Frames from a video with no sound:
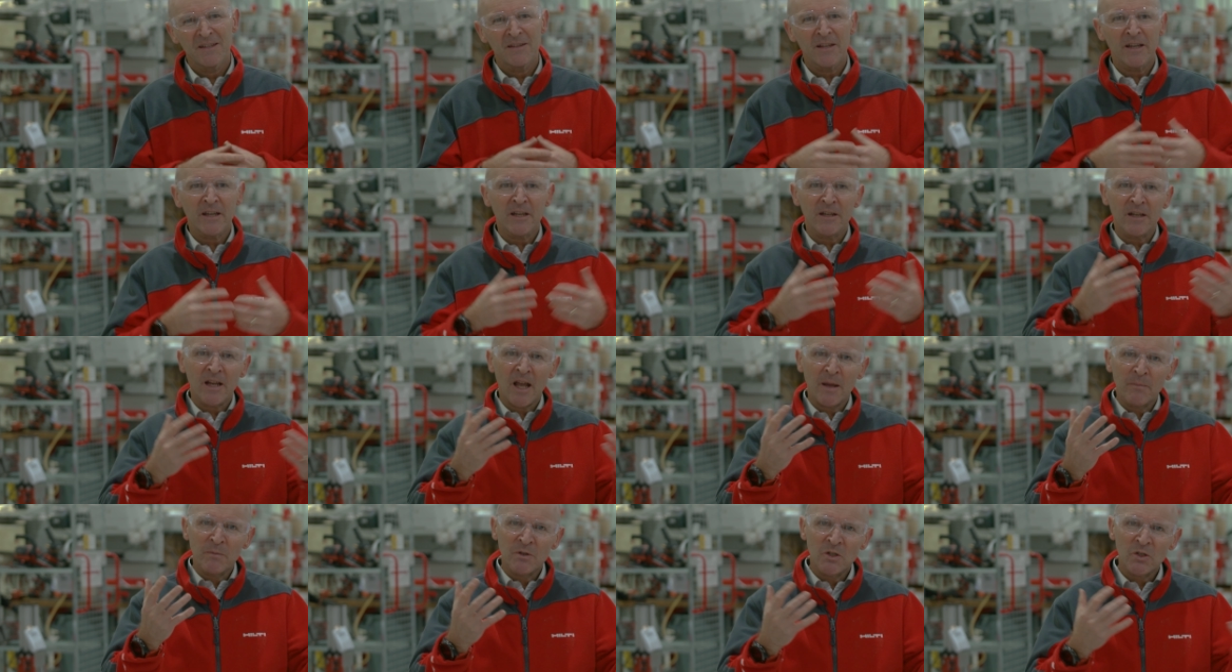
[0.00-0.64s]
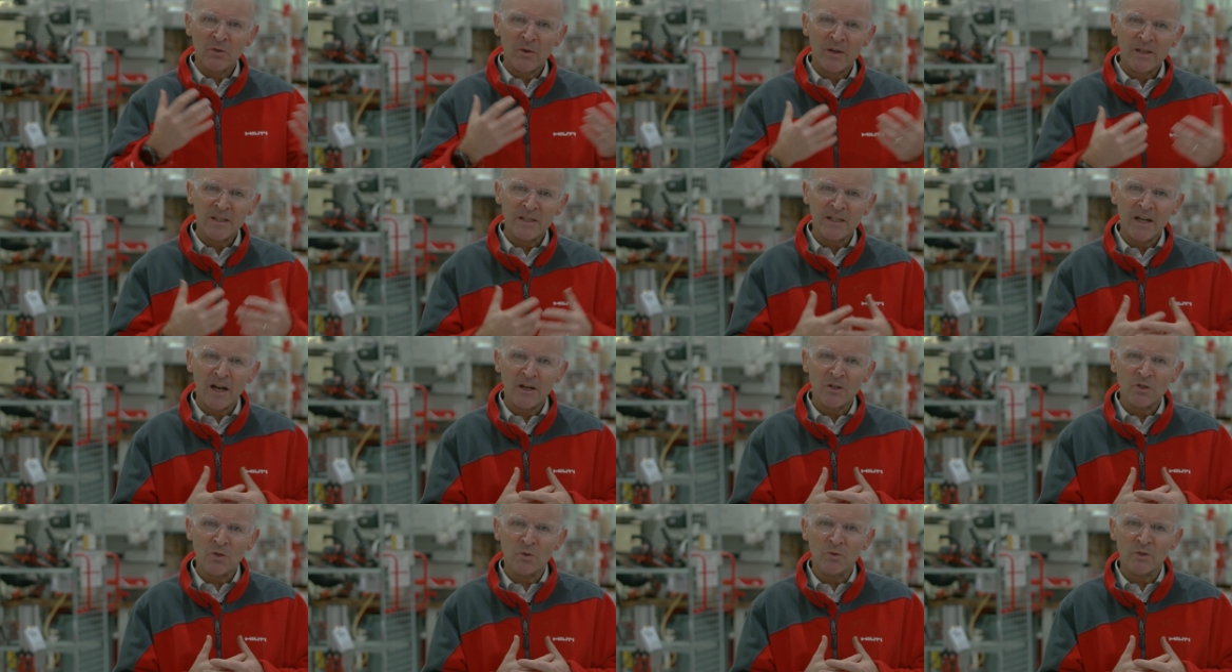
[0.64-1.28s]
they can come into us at
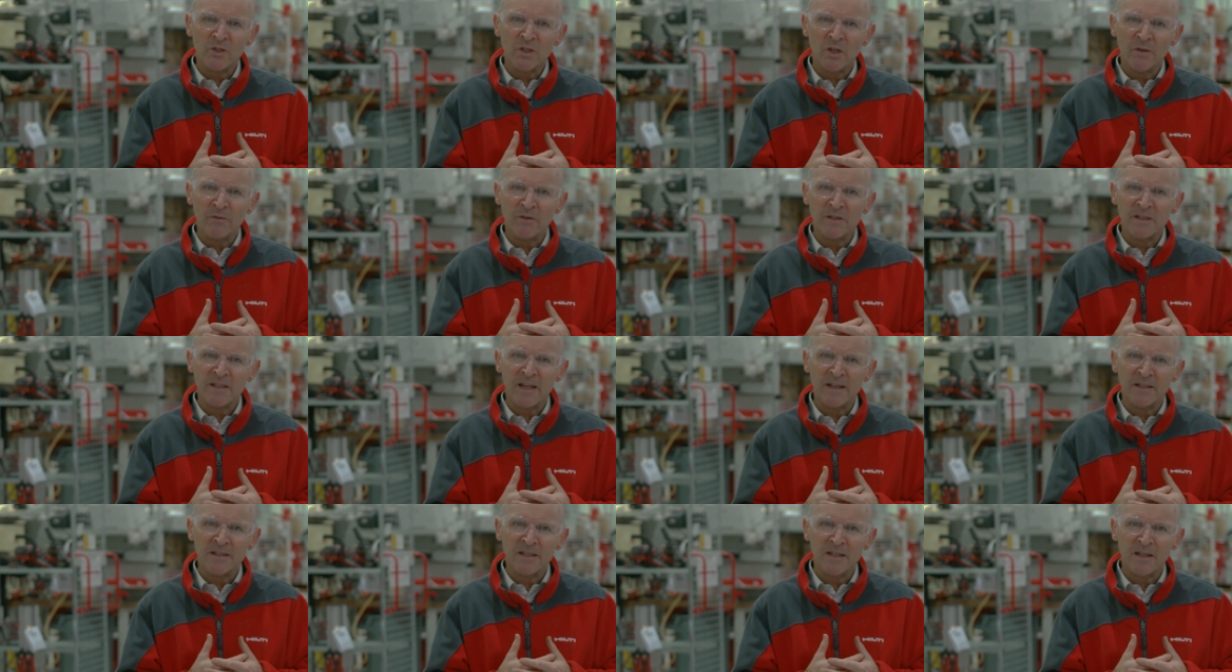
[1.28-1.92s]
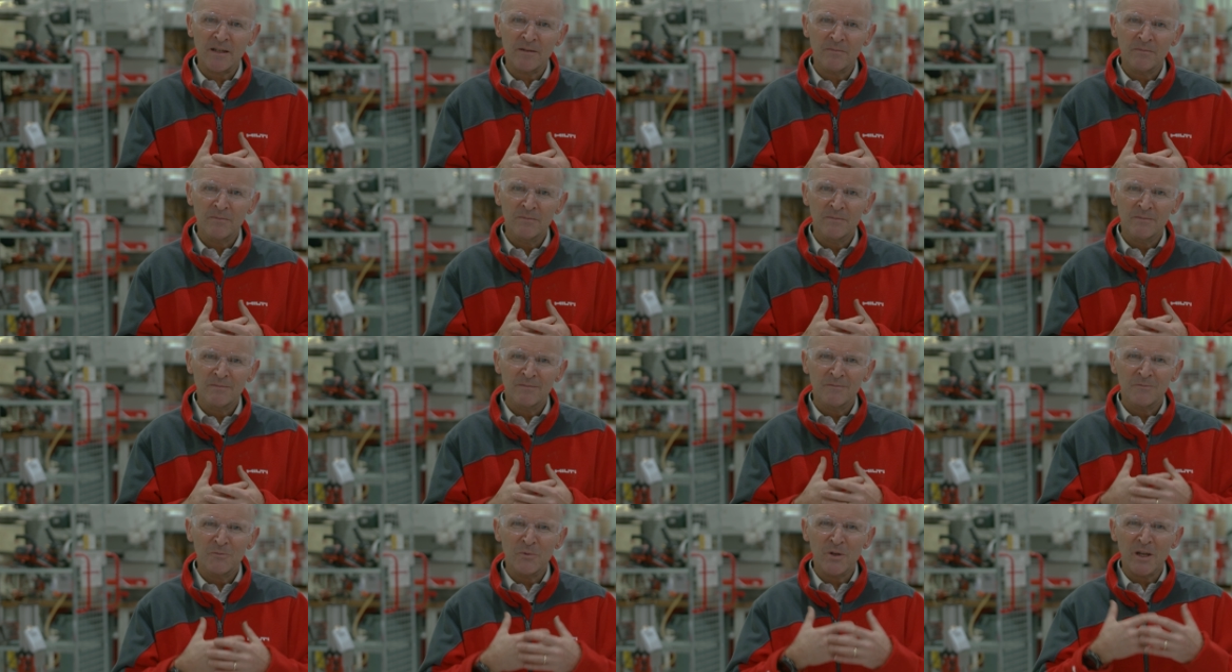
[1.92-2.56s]
our tool service centre,
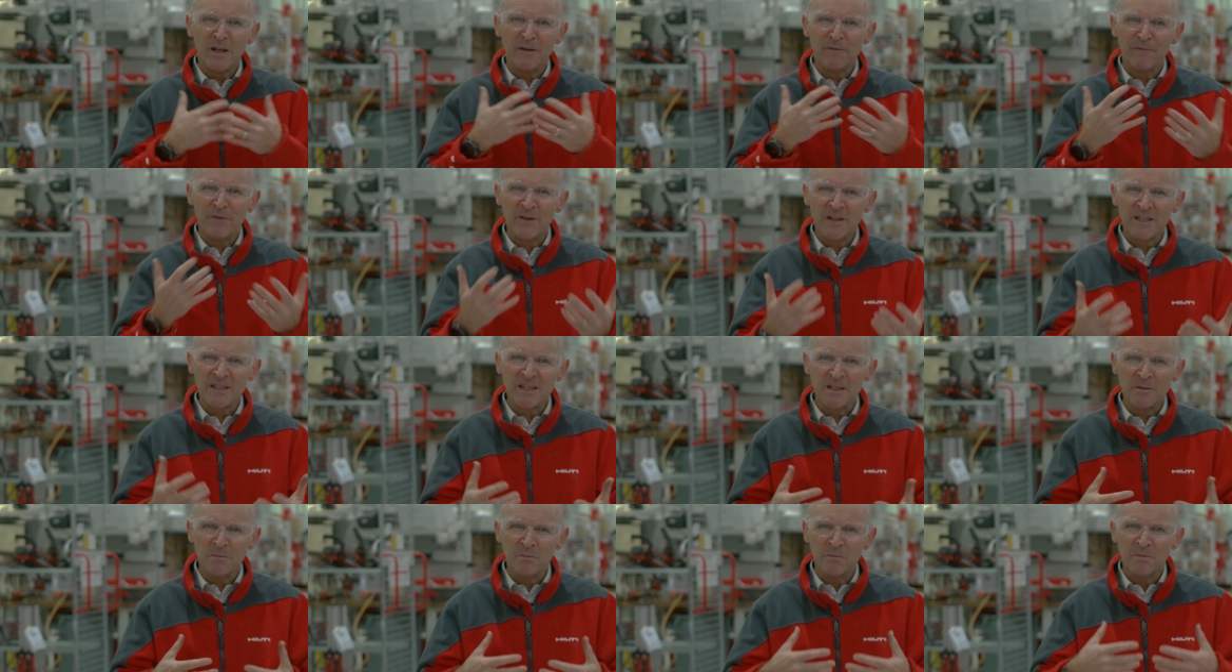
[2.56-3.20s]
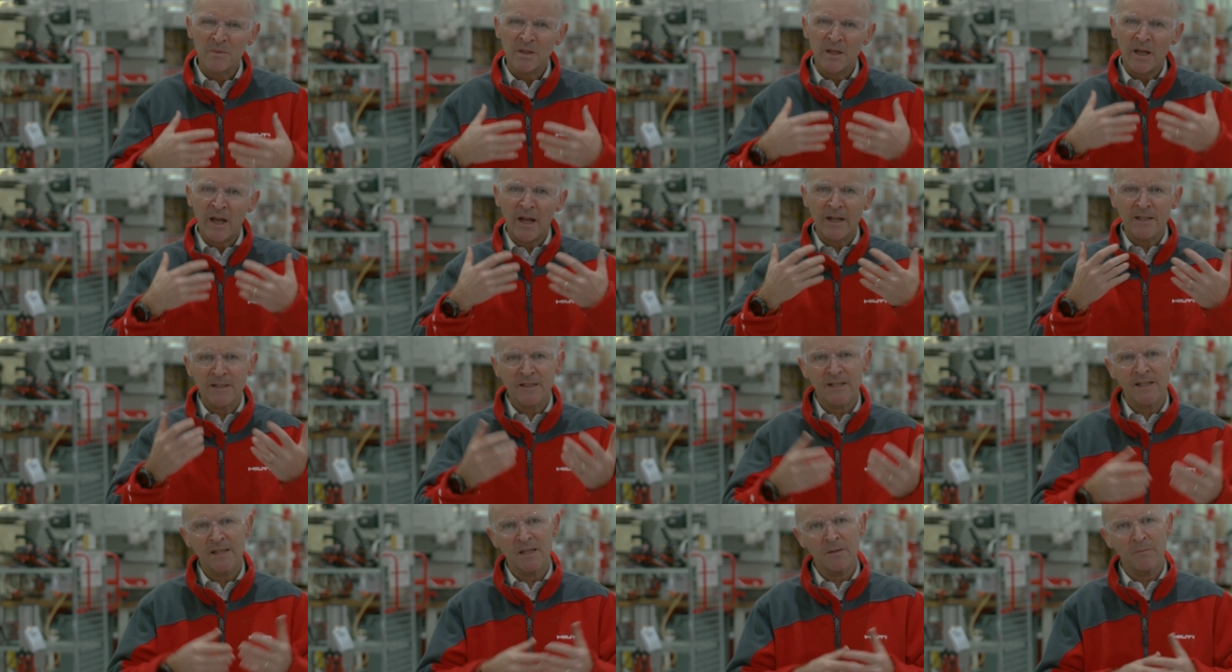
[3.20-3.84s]
we can fix them
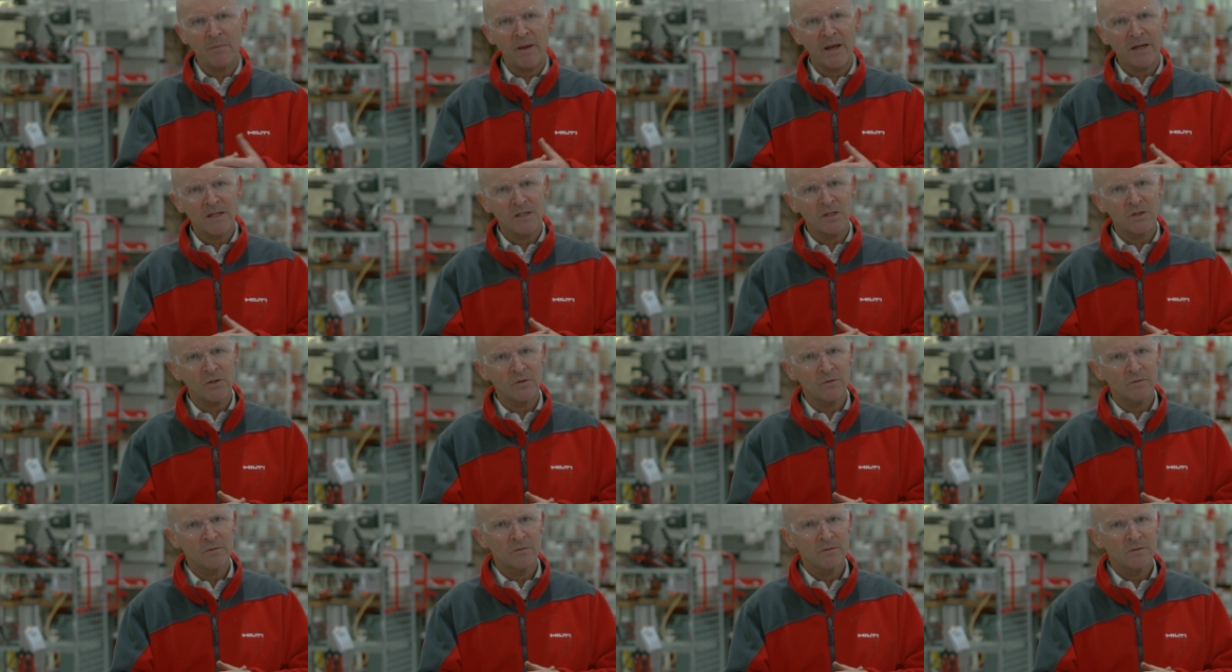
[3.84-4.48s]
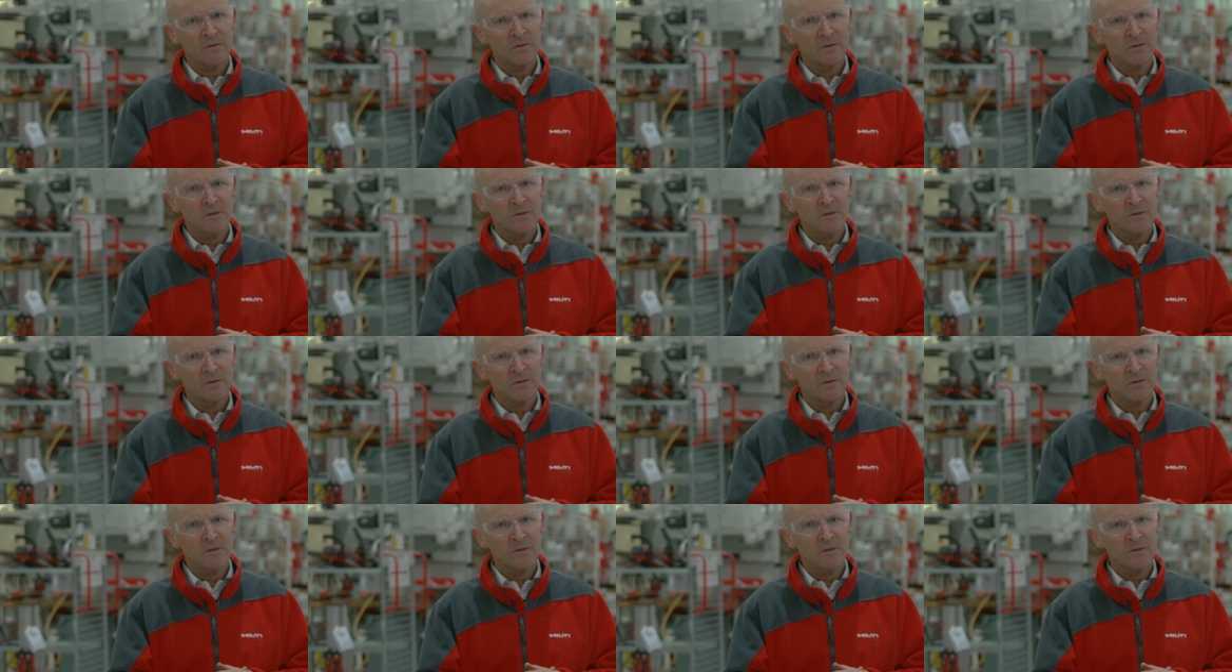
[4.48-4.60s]
and send them back to you.